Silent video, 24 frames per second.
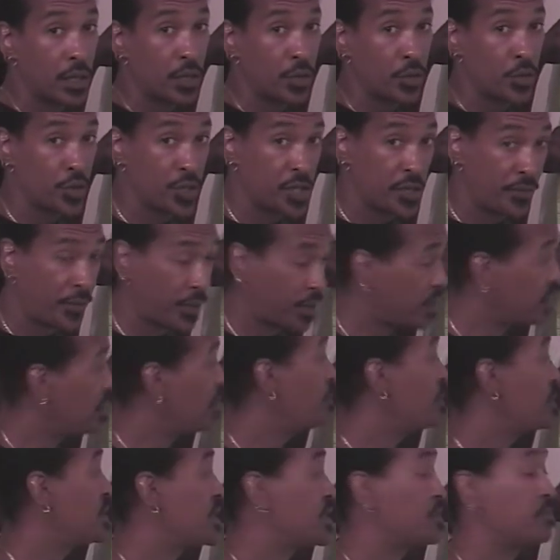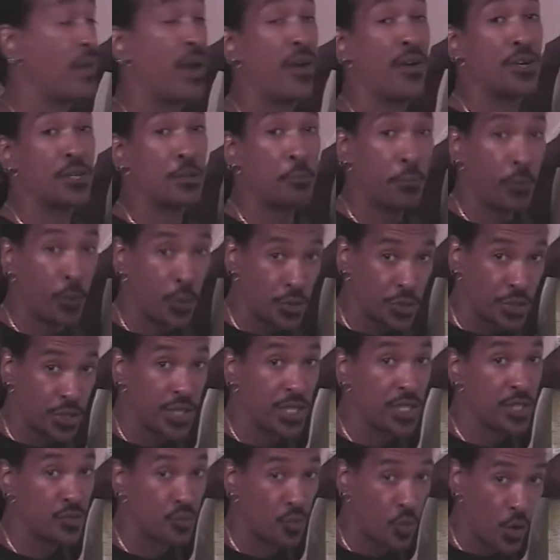Christopher Columbus is married to
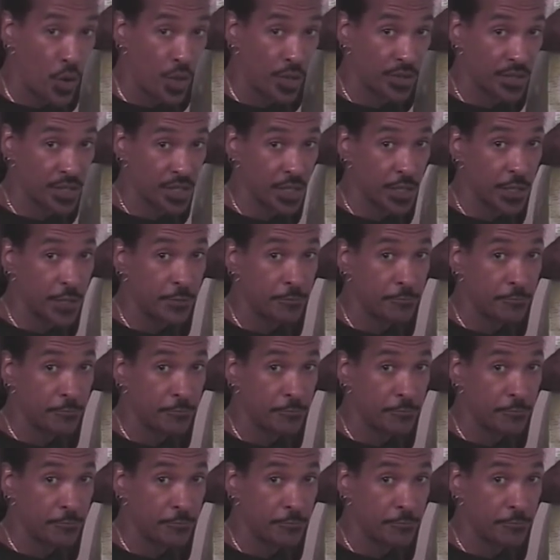Portuguese royalty.